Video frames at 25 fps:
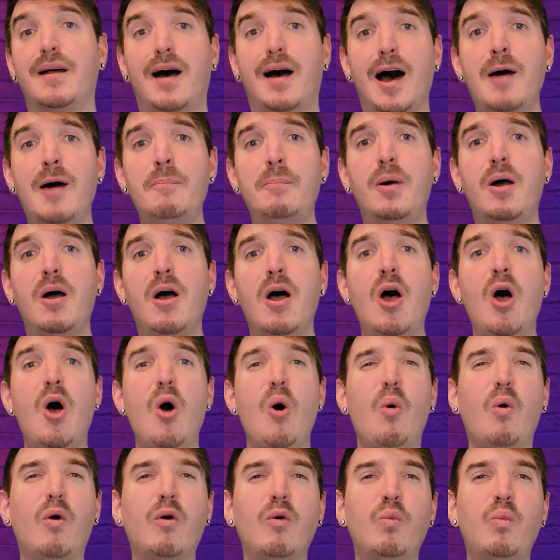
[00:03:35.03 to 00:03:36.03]
up?
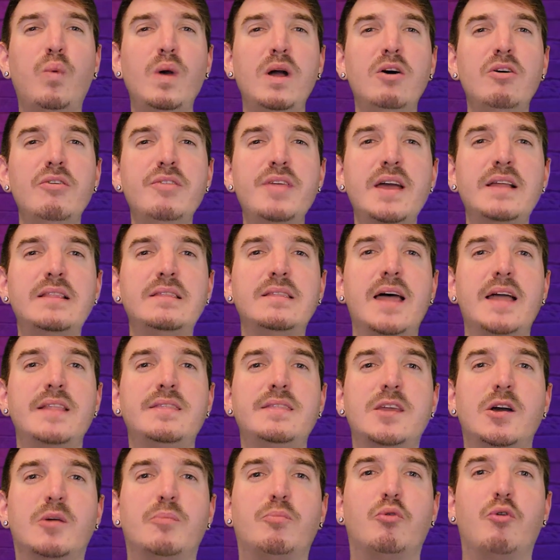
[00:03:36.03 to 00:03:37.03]
Or will they
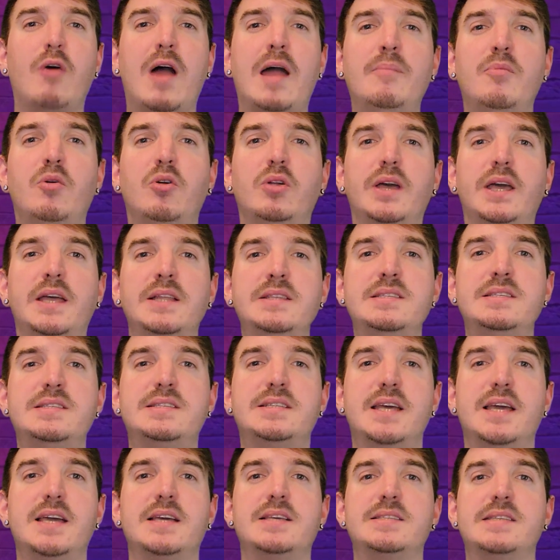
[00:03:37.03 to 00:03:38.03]
let their primal
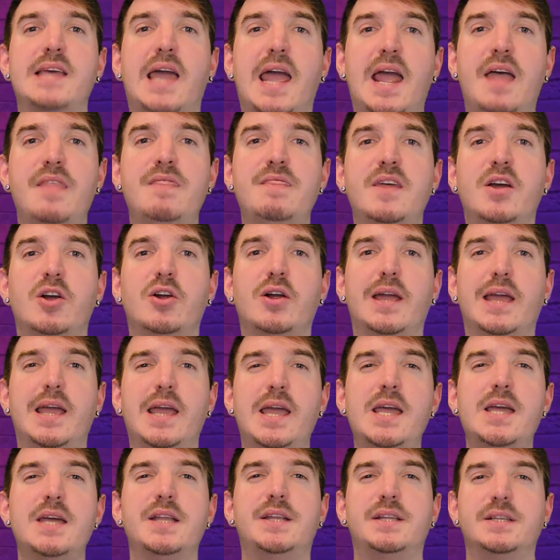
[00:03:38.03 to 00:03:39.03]
instincts and their
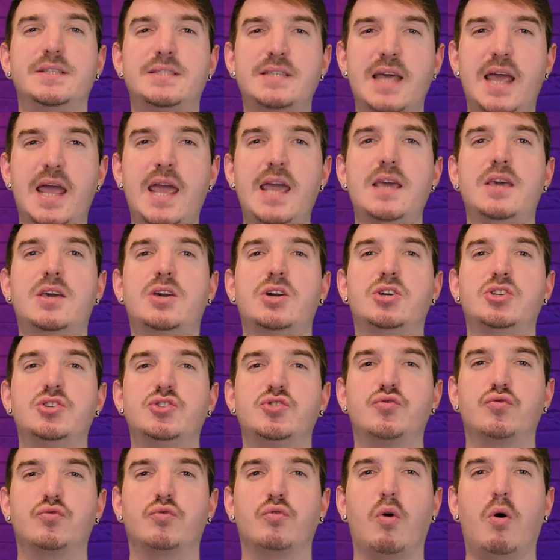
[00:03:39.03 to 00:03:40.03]
id take
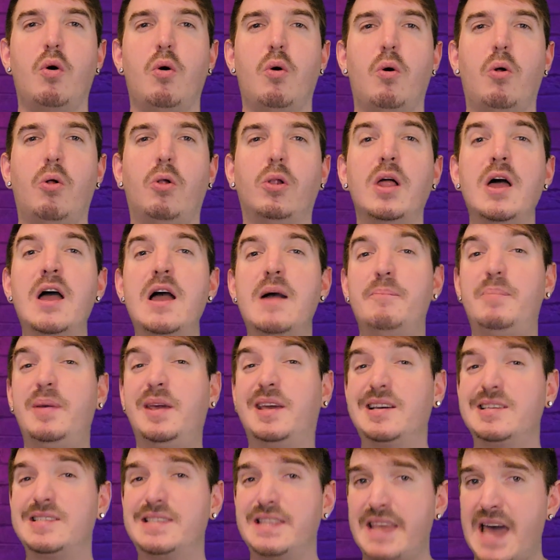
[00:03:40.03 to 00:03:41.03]
control
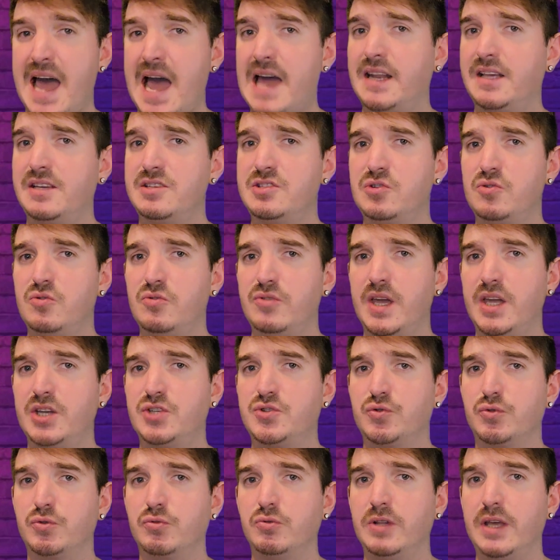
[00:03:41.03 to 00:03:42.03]
because that is who they
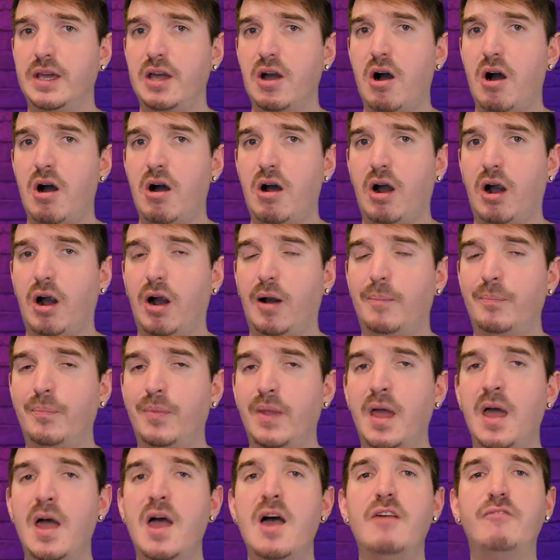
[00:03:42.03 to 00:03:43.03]
truly are?
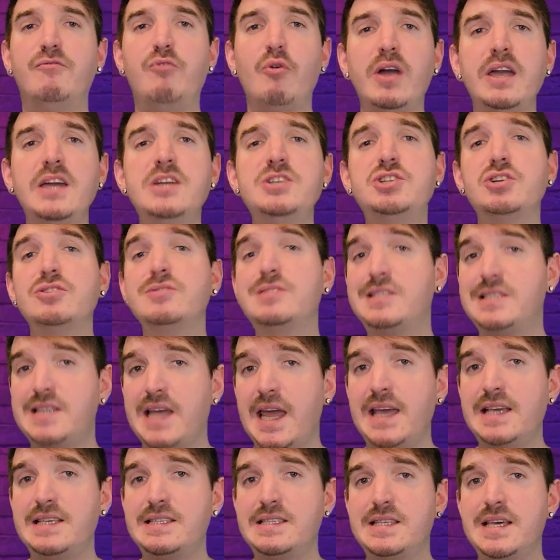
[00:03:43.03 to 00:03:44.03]
Voyagers
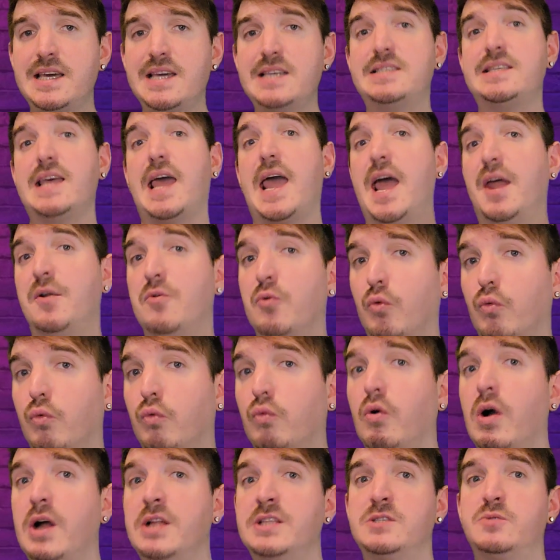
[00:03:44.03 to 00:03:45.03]
takes this and
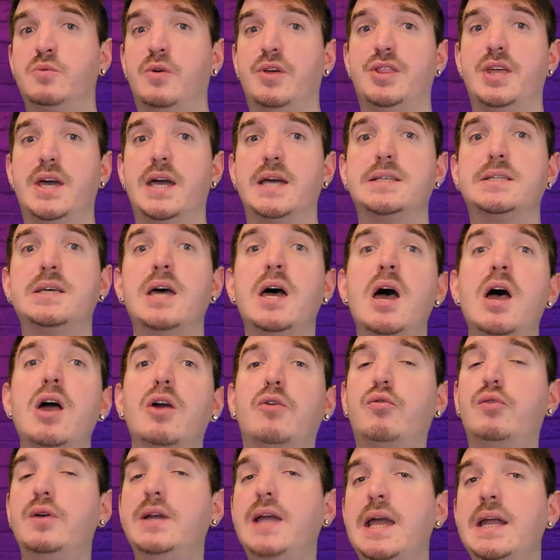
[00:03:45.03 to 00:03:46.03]
runs with it,
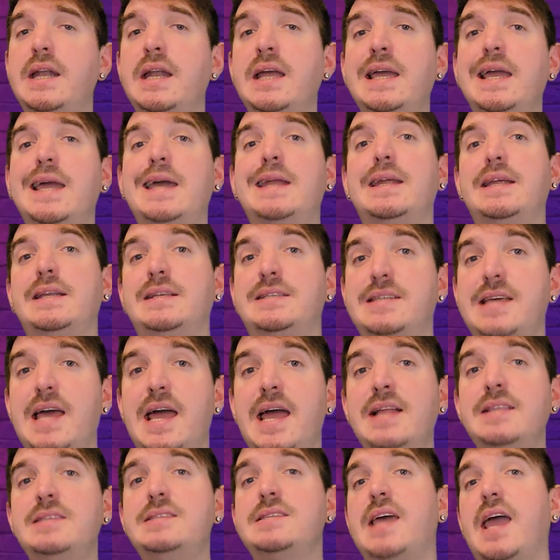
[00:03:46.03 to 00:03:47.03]
creating an
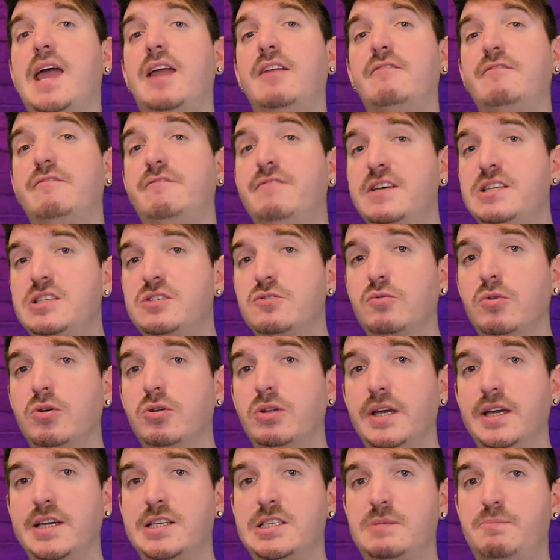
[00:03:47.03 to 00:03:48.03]
intense and
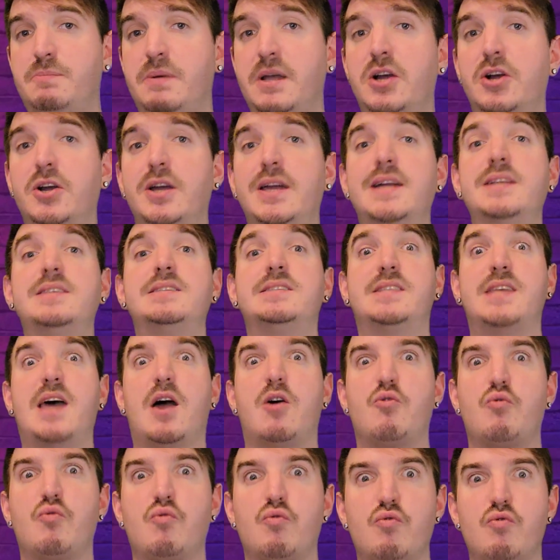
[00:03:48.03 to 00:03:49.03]
visceral experience
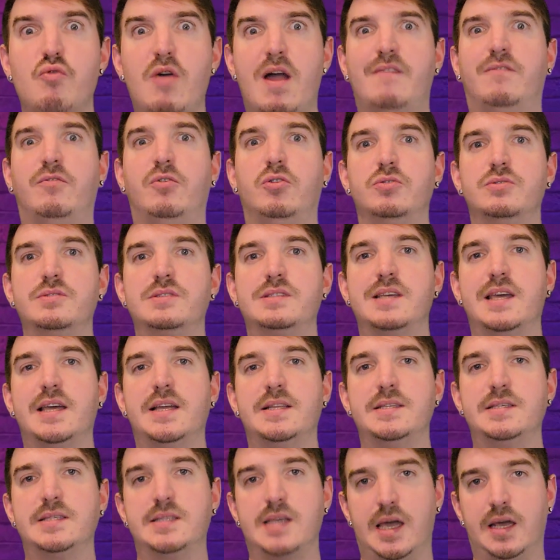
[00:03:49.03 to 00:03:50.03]
that revels
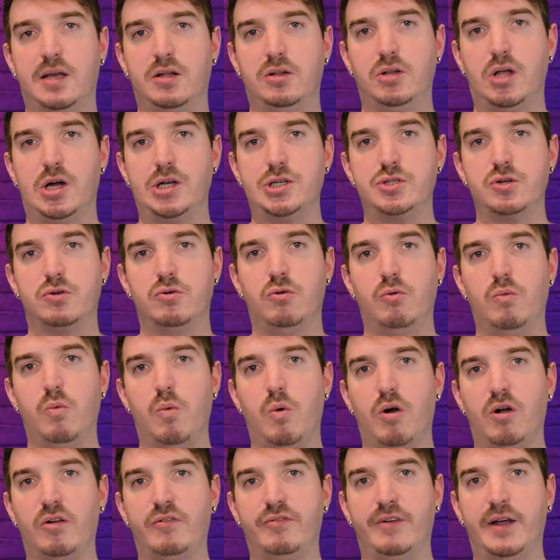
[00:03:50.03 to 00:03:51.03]
in psychological
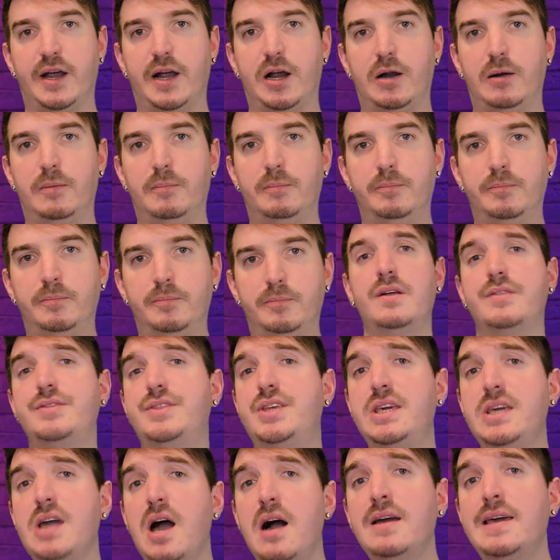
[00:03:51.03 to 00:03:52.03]
warfare.
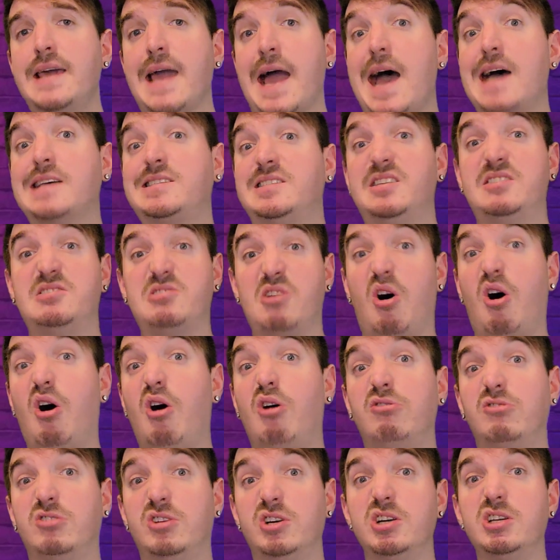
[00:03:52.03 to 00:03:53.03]
The young cast is
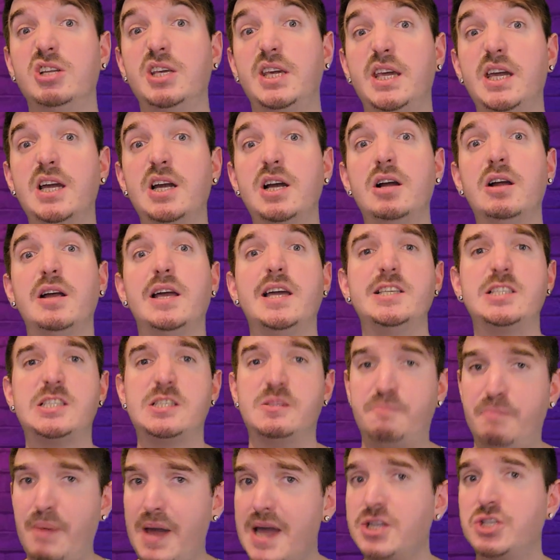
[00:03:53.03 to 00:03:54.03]
all good here,
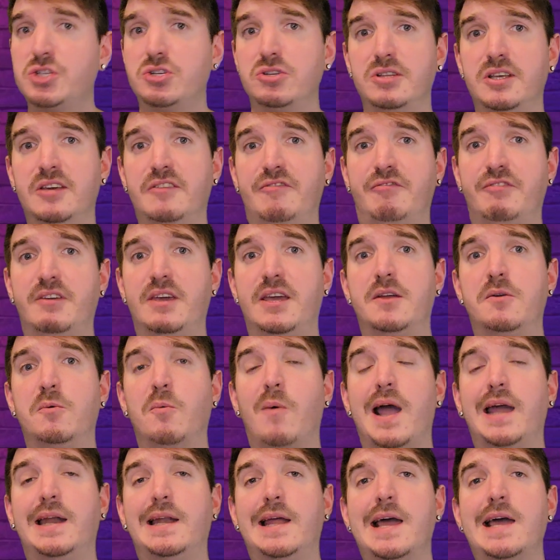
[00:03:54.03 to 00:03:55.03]
especially Fionn
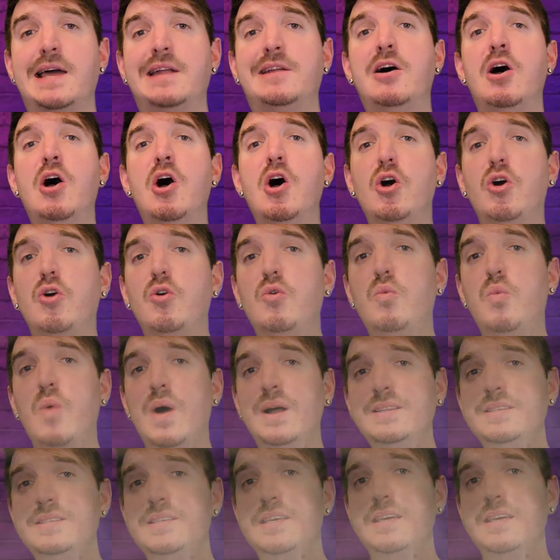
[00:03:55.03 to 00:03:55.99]
Whitehead, who once